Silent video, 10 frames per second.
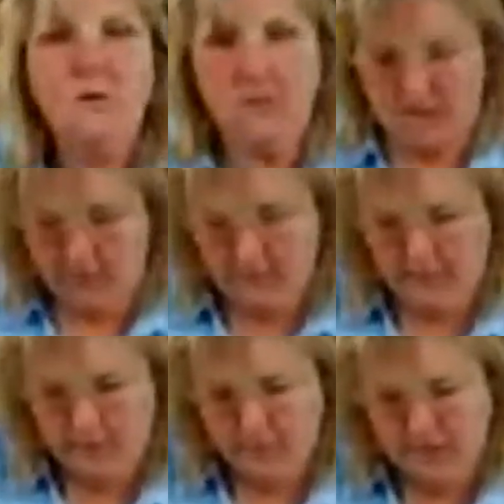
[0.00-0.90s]
See what
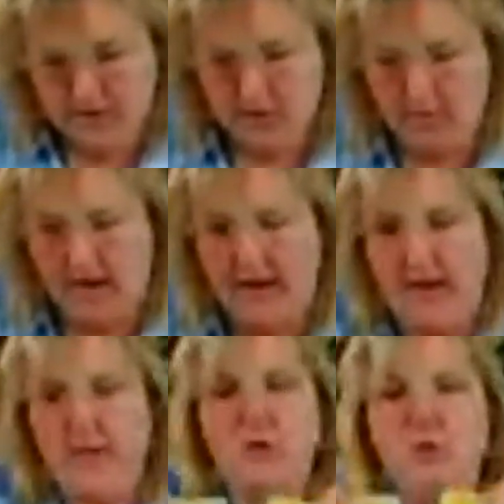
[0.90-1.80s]
I'm doing? So I
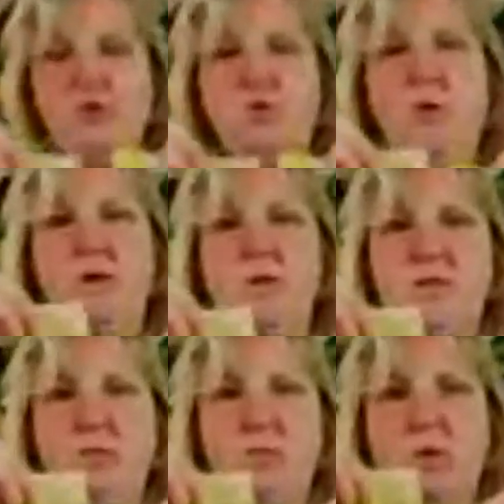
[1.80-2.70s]
had two squares
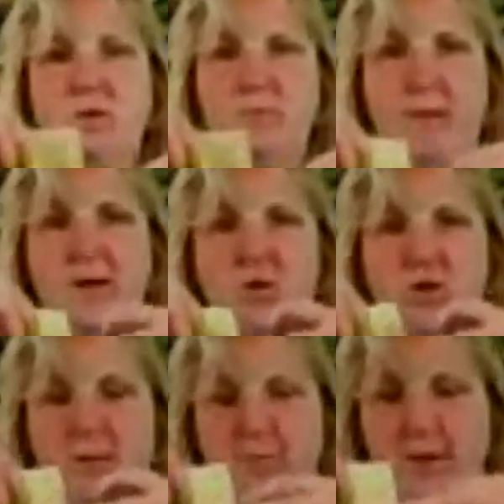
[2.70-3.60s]
that were matched
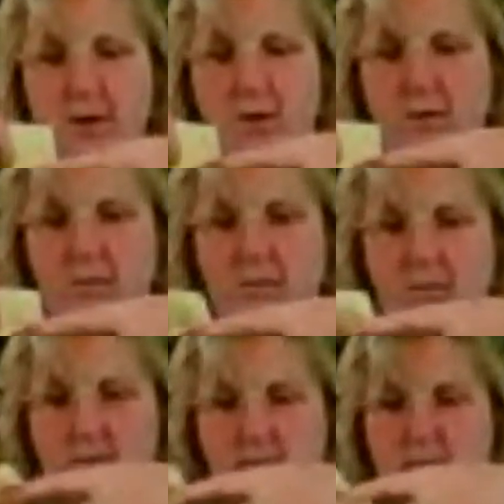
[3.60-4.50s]
up there.
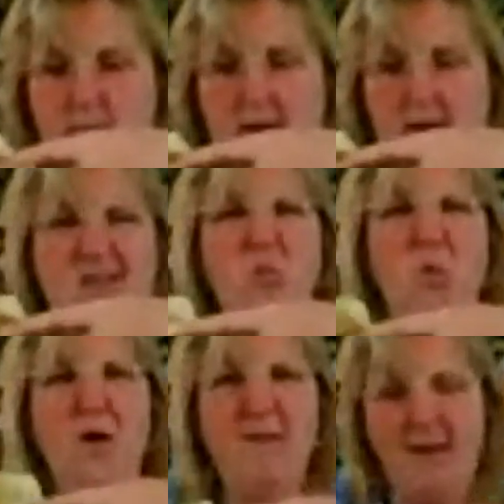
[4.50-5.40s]
I didn't
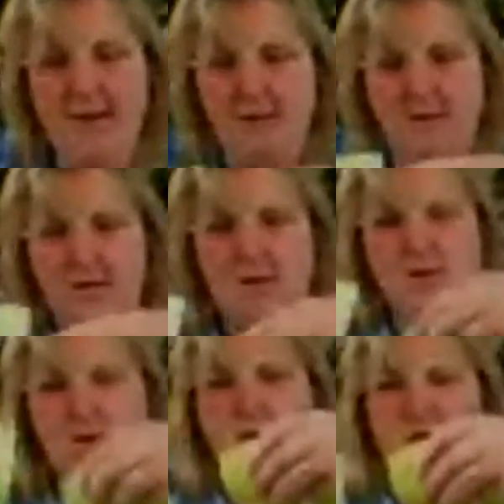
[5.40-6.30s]
want that.
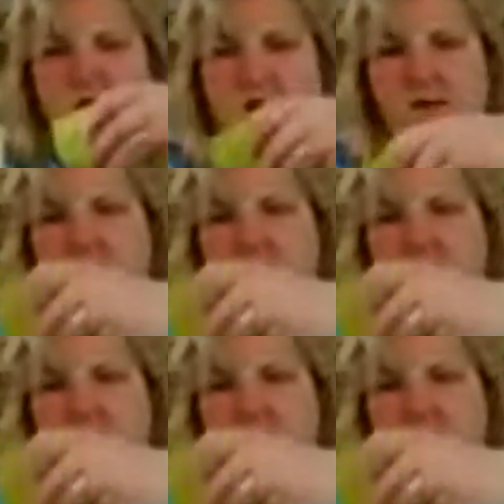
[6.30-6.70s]
So I just cut it